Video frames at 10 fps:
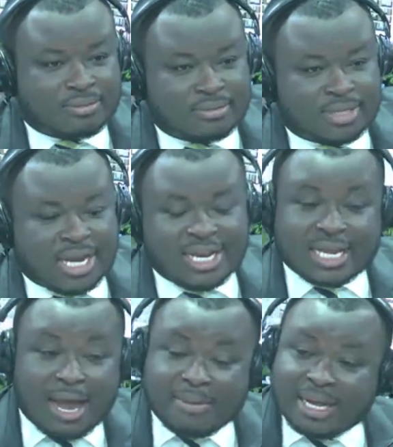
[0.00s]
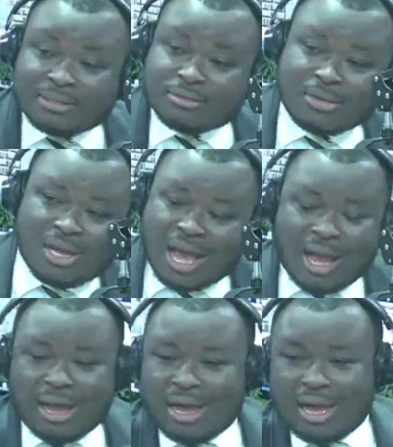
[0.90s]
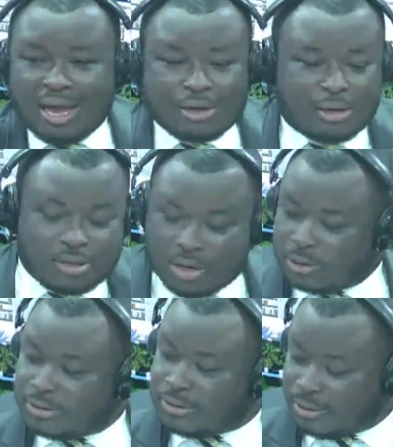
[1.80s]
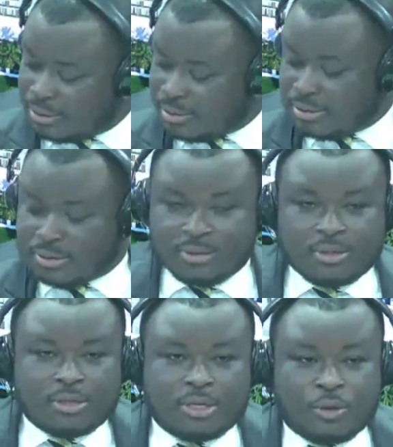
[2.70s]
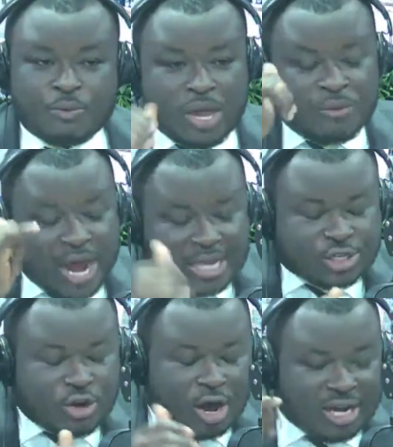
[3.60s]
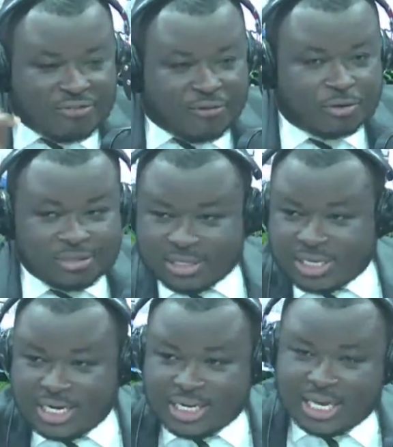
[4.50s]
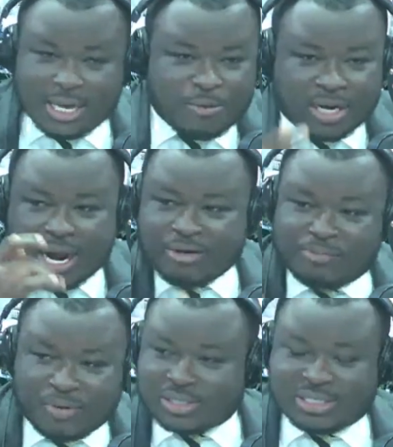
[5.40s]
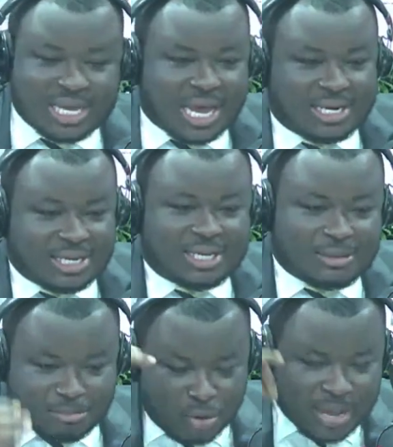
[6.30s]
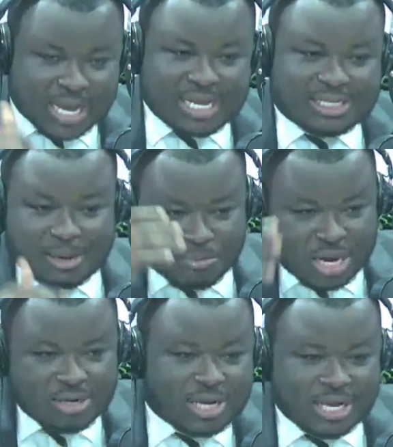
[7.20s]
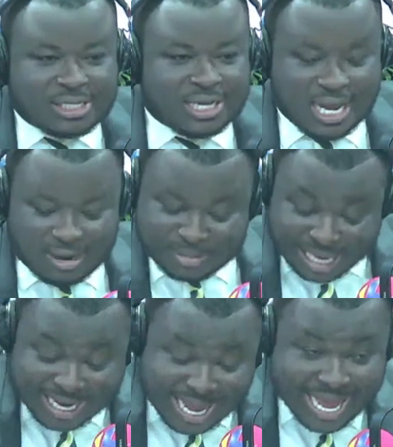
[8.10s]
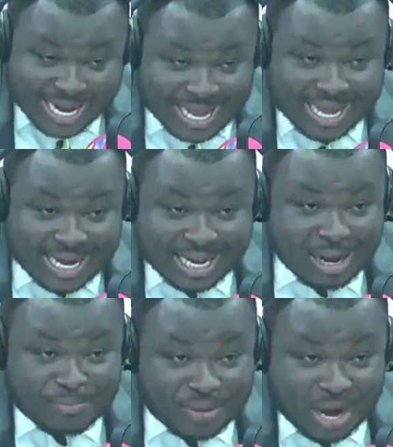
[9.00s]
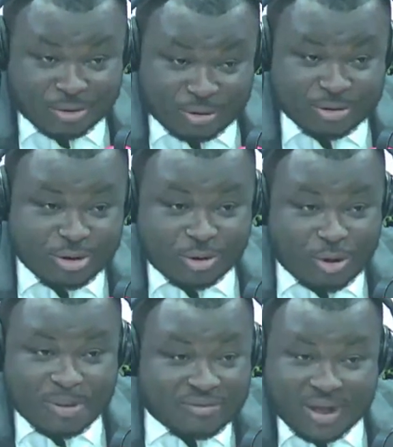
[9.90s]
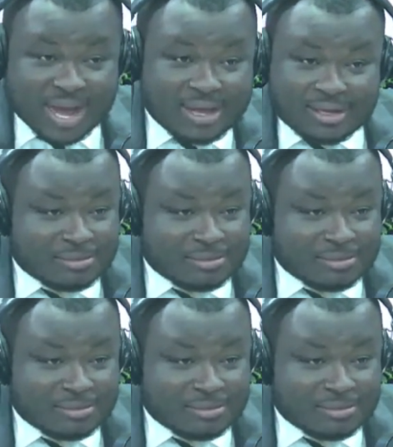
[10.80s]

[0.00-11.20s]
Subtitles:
Say mo ma pomo samu da uro free no. Mama, we raise you on the phone. They said the year weather report ni adie. Mo make us am educate Ghana. Say ne the PRO no. Wo be fa.